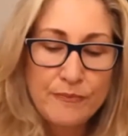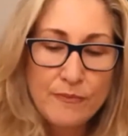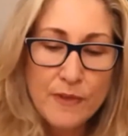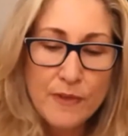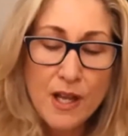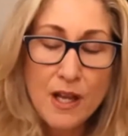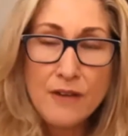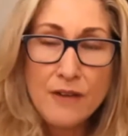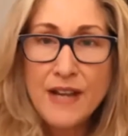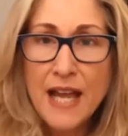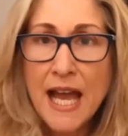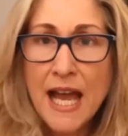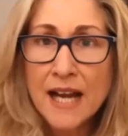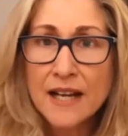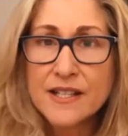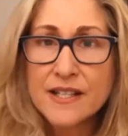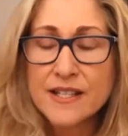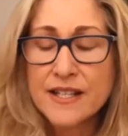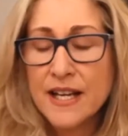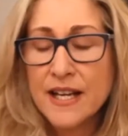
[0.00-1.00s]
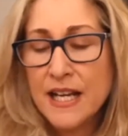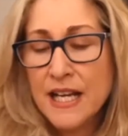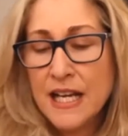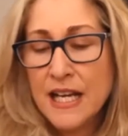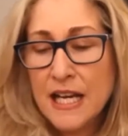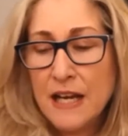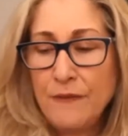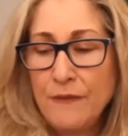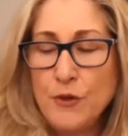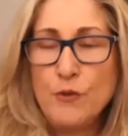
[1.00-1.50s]
of X.
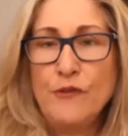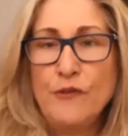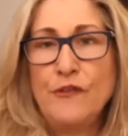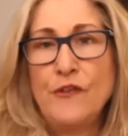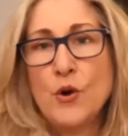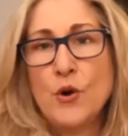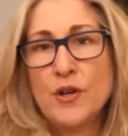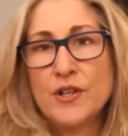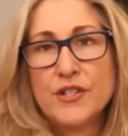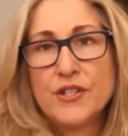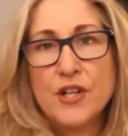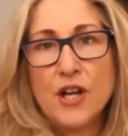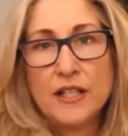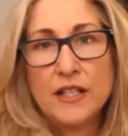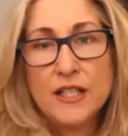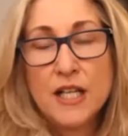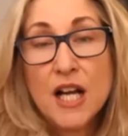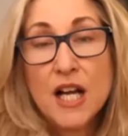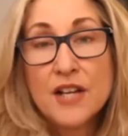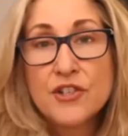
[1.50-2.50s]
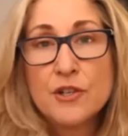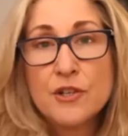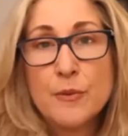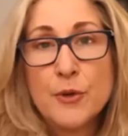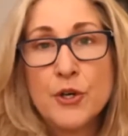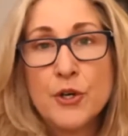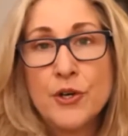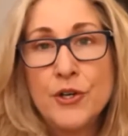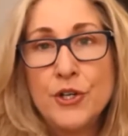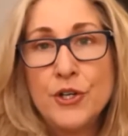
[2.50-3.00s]
If you focused on
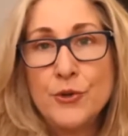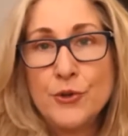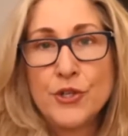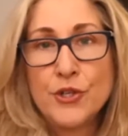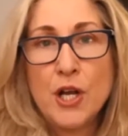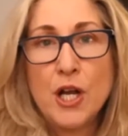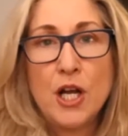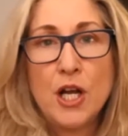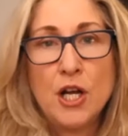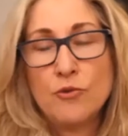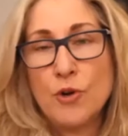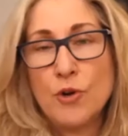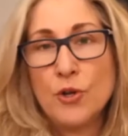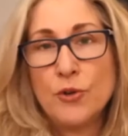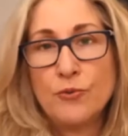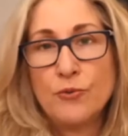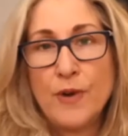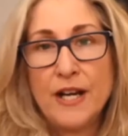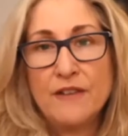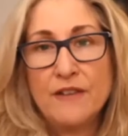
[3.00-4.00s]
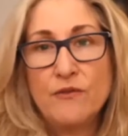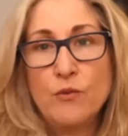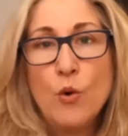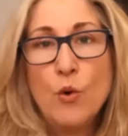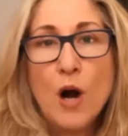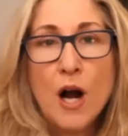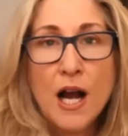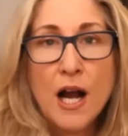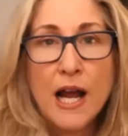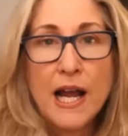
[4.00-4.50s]
customer, you saw a growth rate of
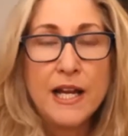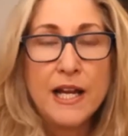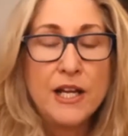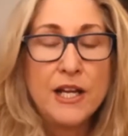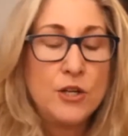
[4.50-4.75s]
Y.